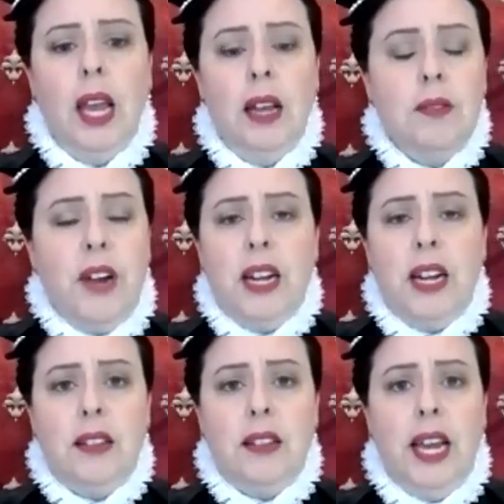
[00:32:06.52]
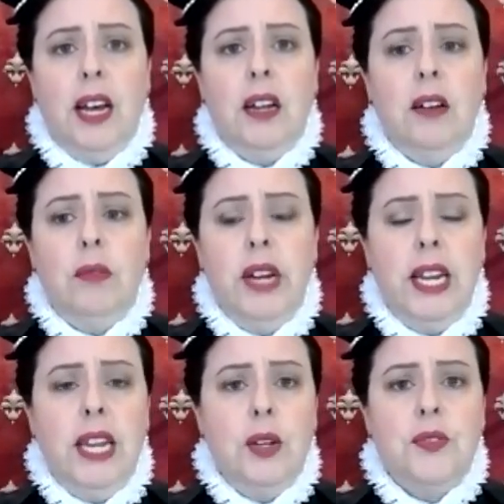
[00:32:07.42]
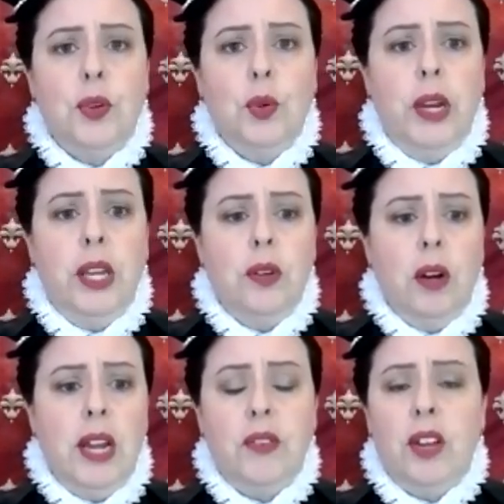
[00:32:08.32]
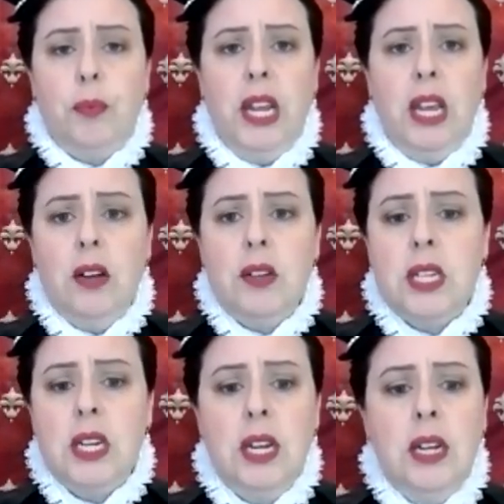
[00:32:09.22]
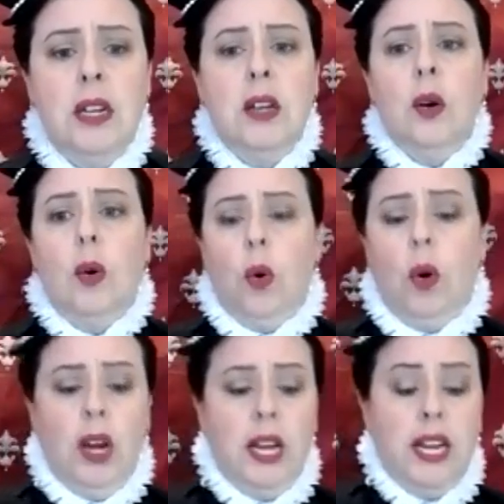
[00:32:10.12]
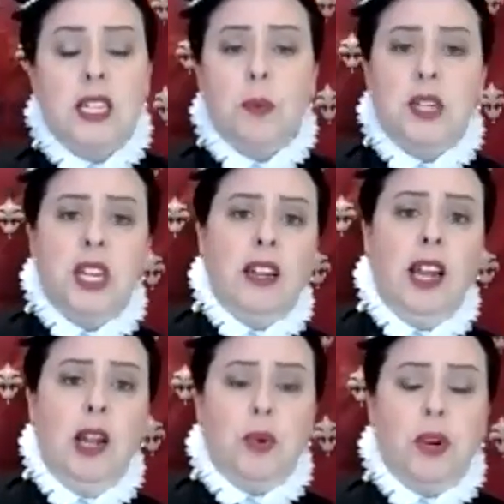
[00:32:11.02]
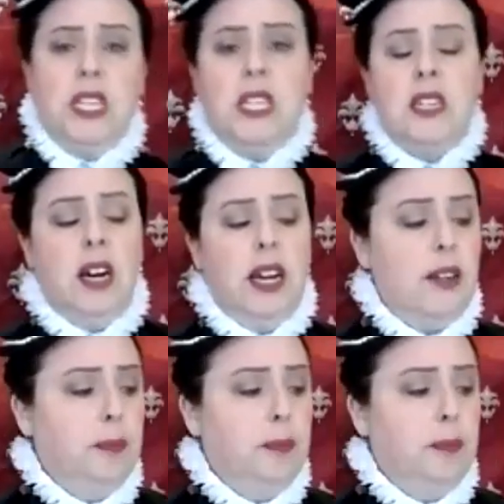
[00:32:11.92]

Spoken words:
frankly, they are really useful when you don't have enough petticoats or it is a particularly breezy sight.